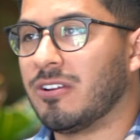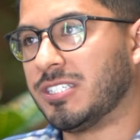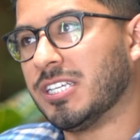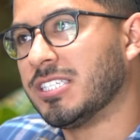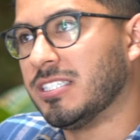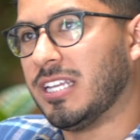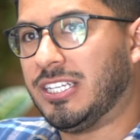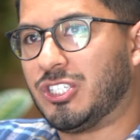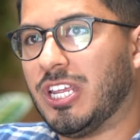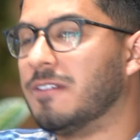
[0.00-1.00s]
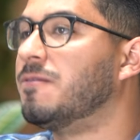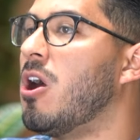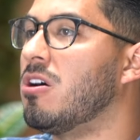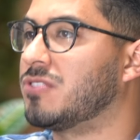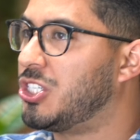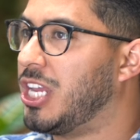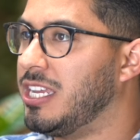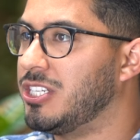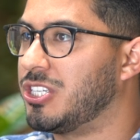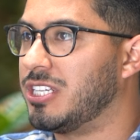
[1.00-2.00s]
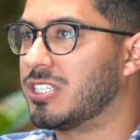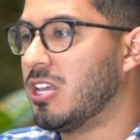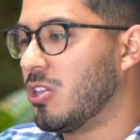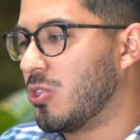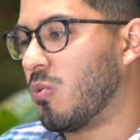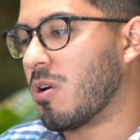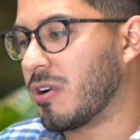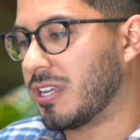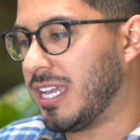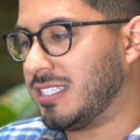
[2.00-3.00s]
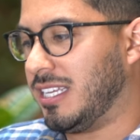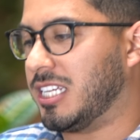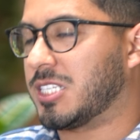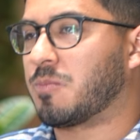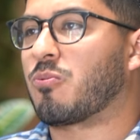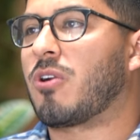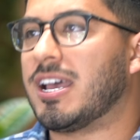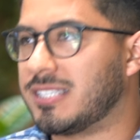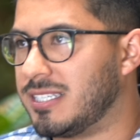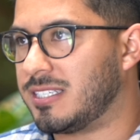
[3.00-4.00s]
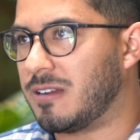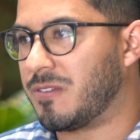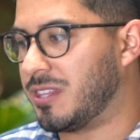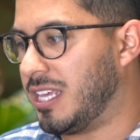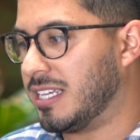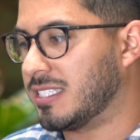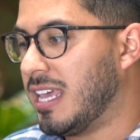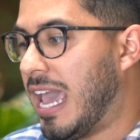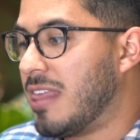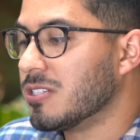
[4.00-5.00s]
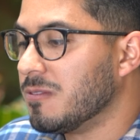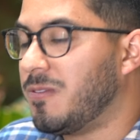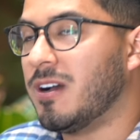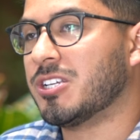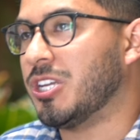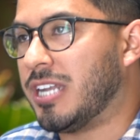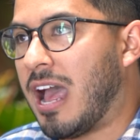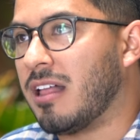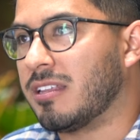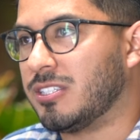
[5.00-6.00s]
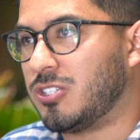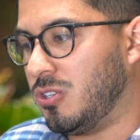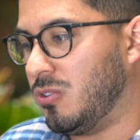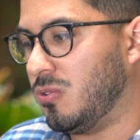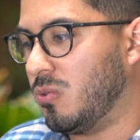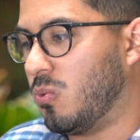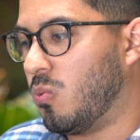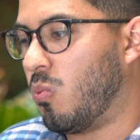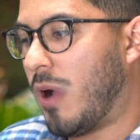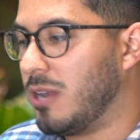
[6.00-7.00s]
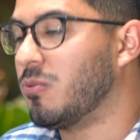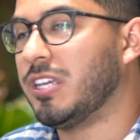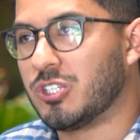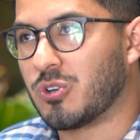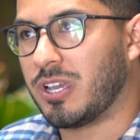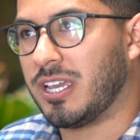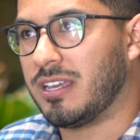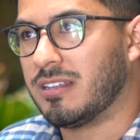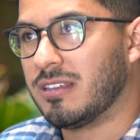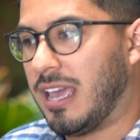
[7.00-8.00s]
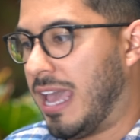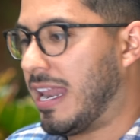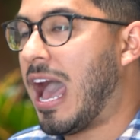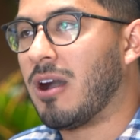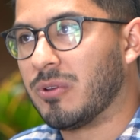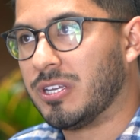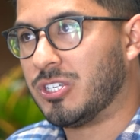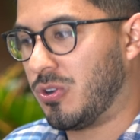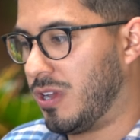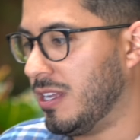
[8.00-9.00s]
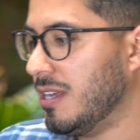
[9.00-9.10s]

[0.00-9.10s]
It evolves, it changes. The warmer it gets, it expresses different things. And there's a functionality to when we enjoy it and how we enjoy it.